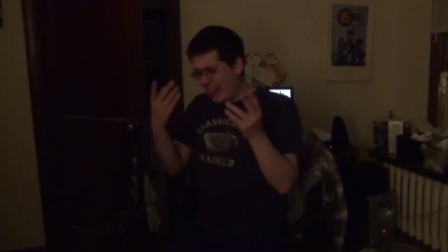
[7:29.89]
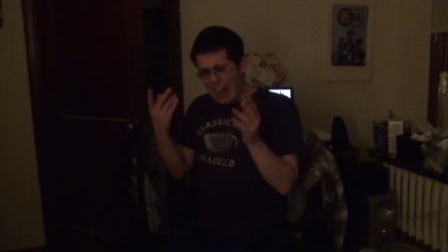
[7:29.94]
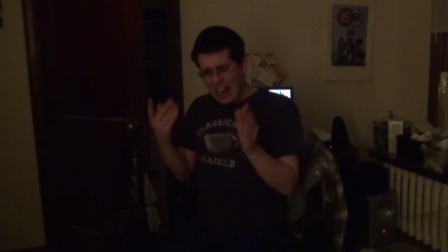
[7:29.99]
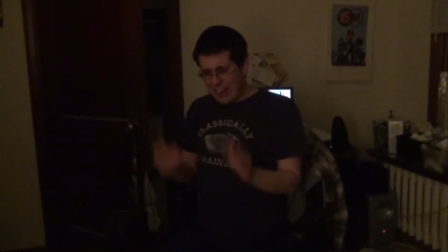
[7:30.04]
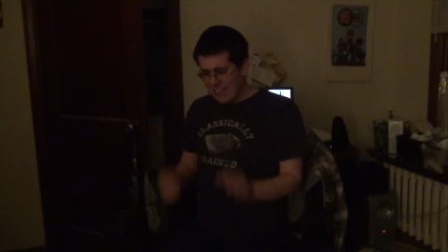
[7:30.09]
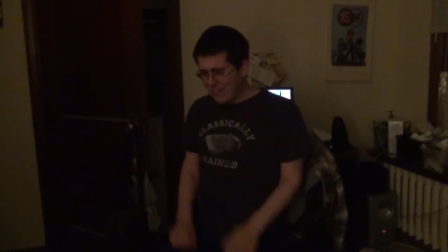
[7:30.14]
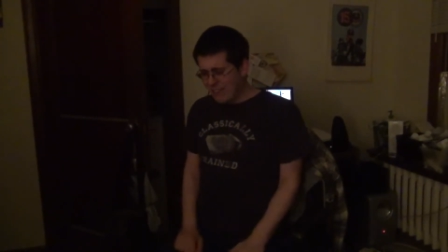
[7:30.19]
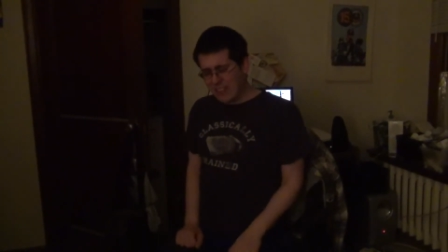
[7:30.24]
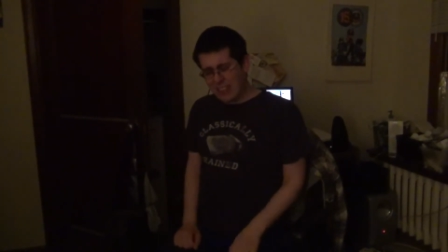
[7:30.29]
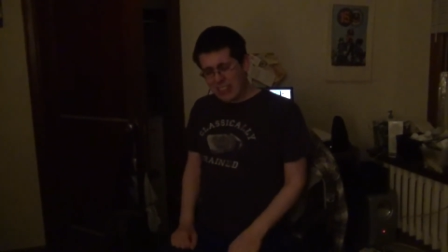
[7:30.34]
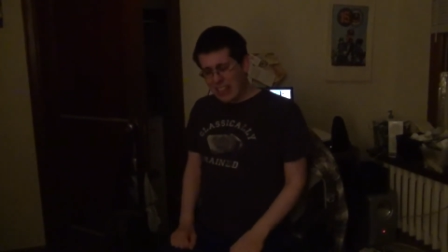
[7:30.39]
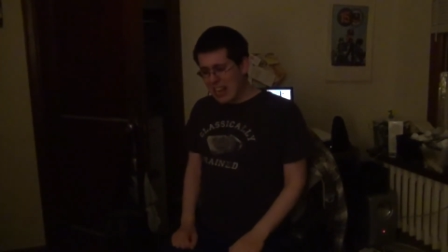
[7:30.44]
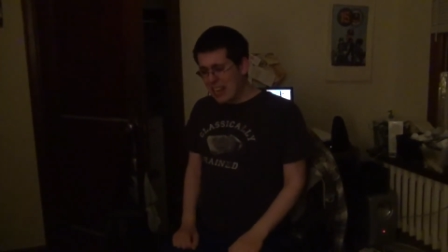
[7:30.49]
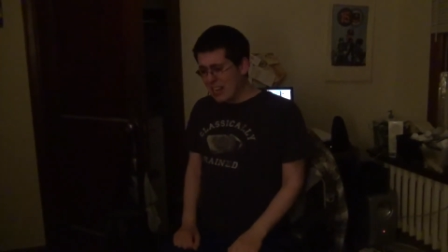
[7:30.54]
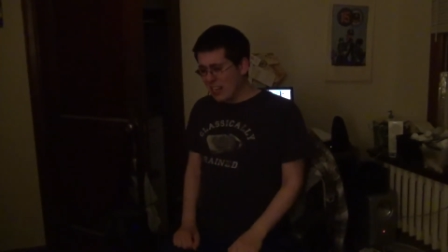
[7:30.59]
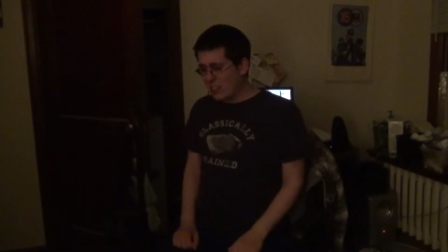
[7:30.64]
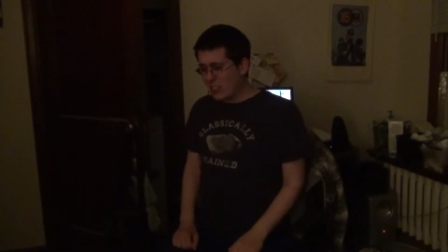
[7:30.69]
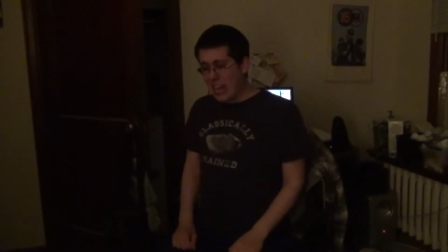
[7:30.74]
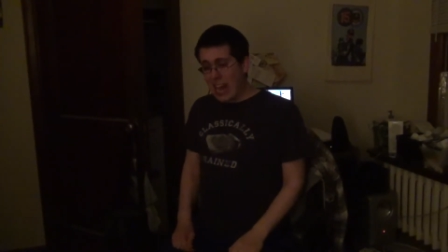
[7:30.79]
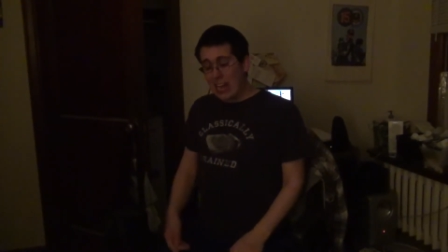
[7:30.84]
I forget
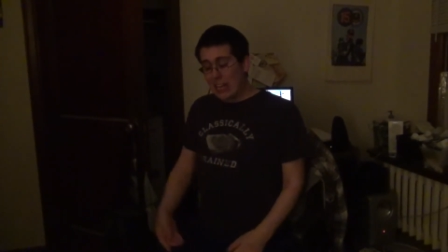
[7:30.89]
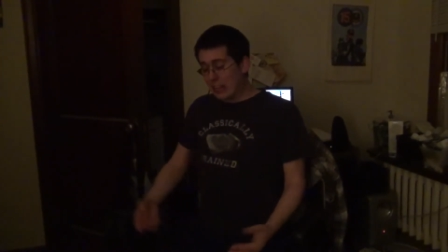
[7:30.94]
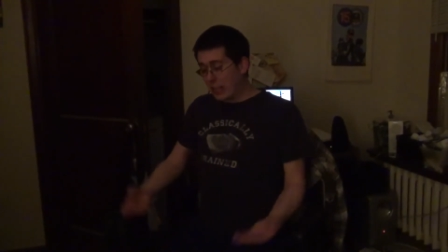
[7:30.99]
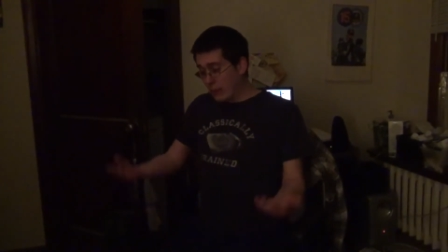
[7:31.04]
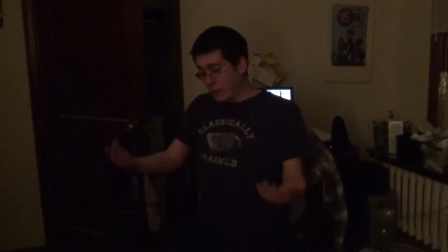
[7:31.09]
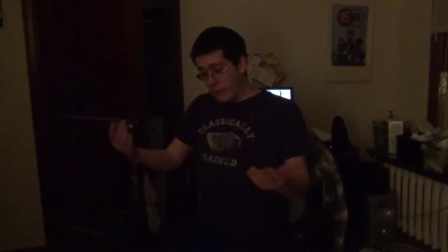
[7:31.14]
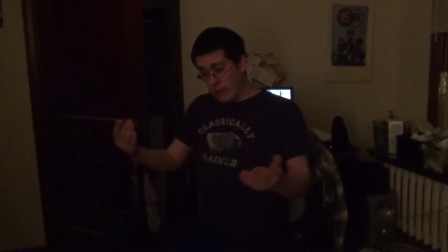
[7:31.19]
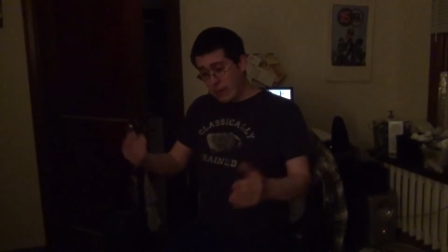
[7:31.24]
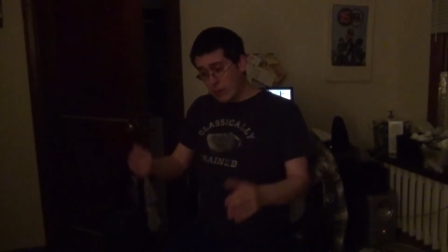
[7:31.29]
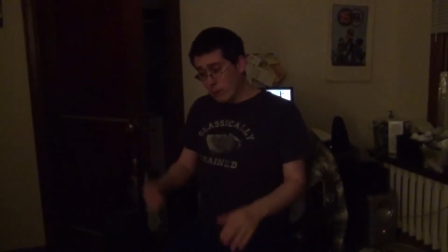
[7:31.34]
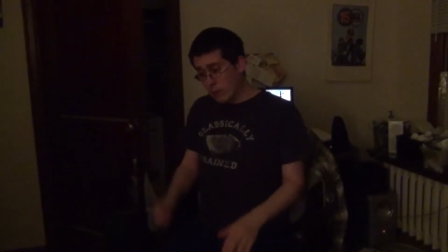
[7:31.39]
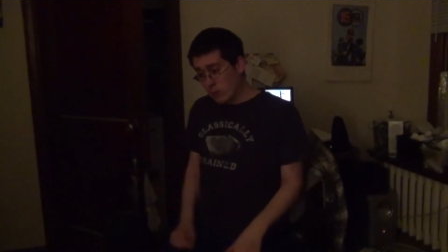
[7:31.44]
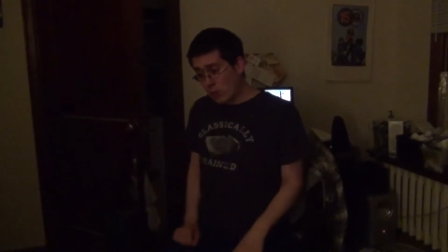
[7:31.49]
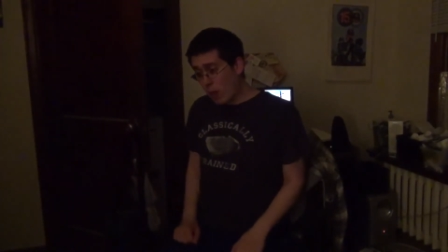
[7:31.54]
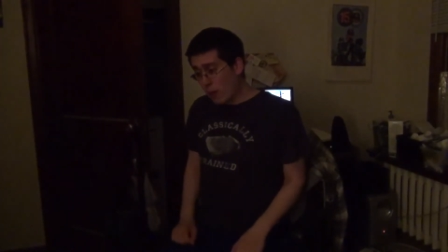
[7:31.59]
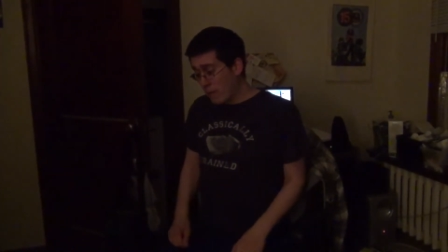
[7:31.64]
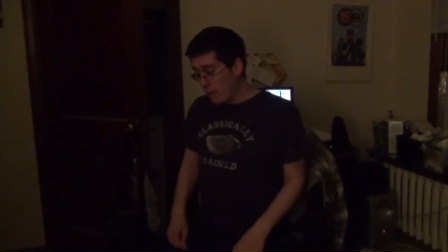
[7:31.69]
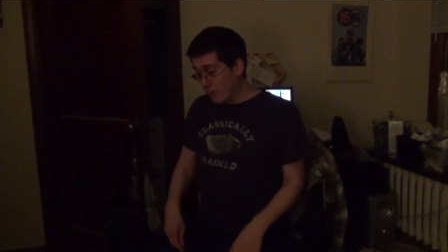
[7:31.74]
exactly what it was called,